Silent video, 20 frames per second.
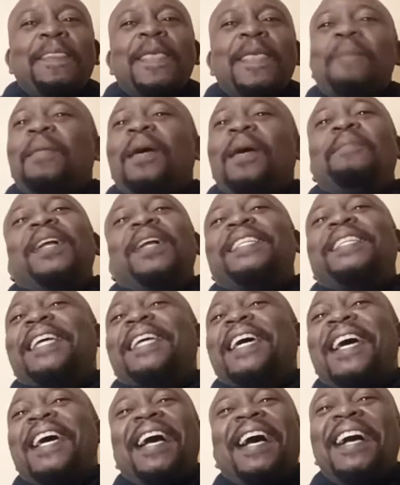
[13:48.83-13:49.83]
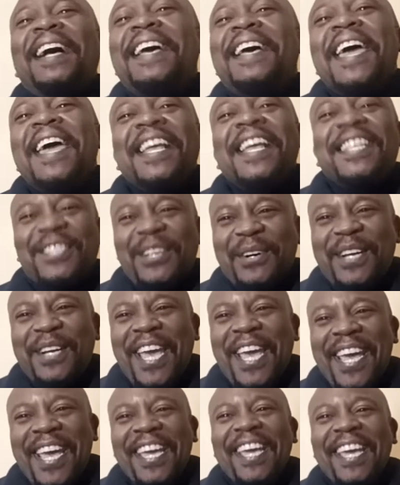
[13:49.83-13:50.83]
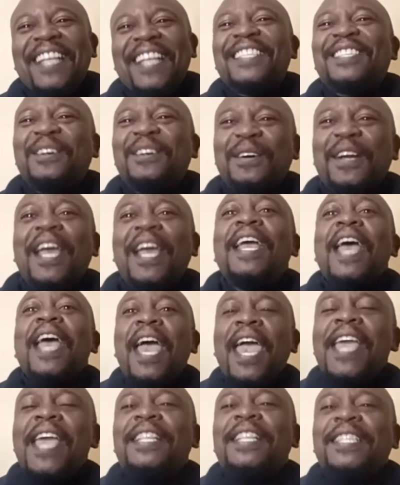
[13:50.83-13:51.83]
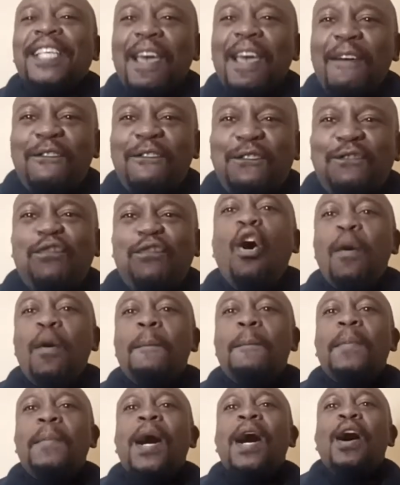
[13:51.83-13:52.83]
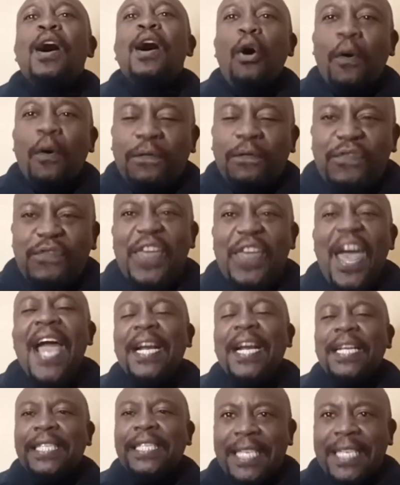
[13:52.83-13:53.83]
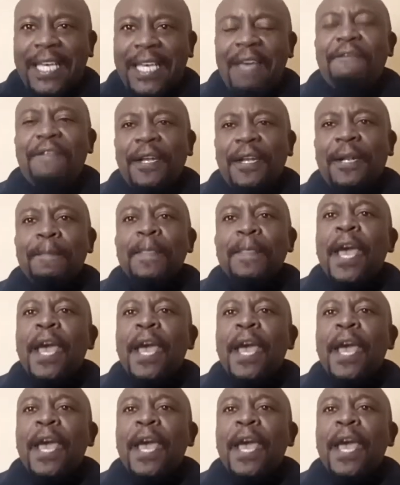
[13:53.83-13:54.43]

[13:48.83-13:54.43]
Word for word: But, but it's okay. It's okay. It's a form of thanksgiving.